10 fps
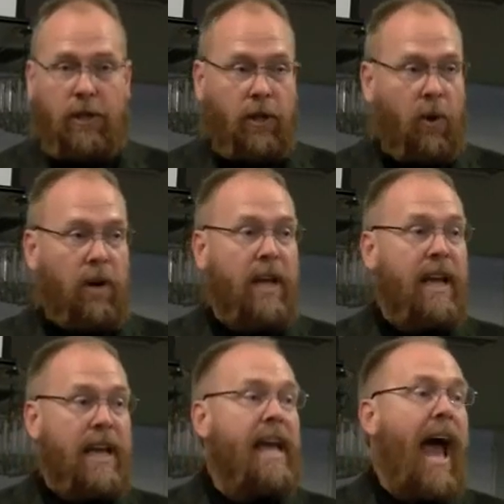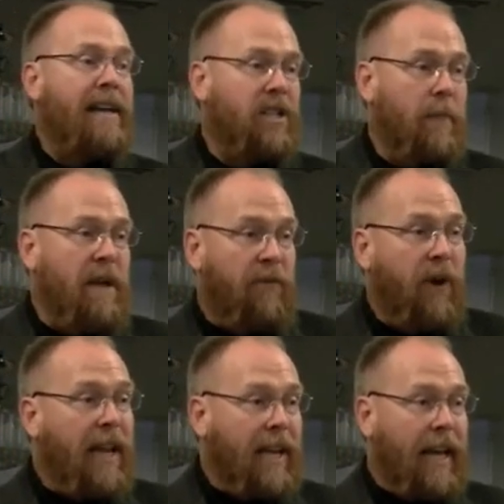in the Lord, he has to be
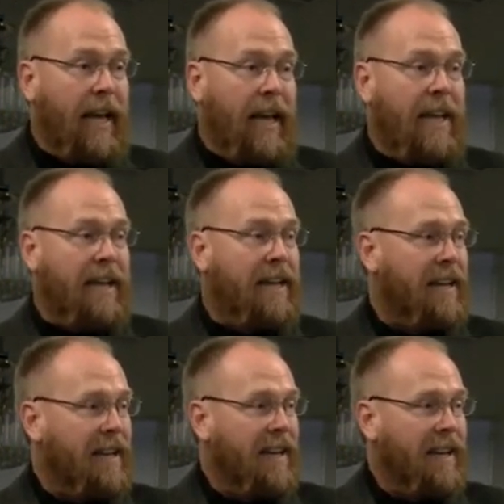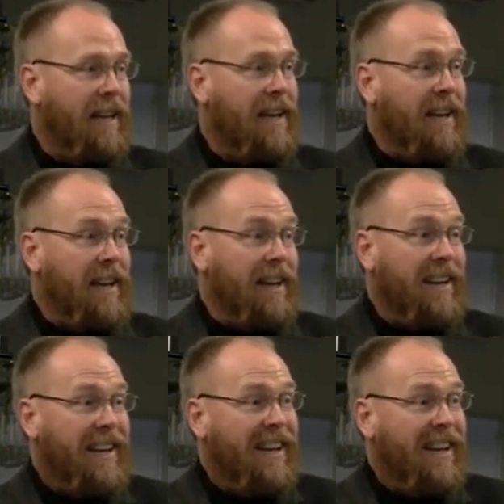friendly. Right. Yeah.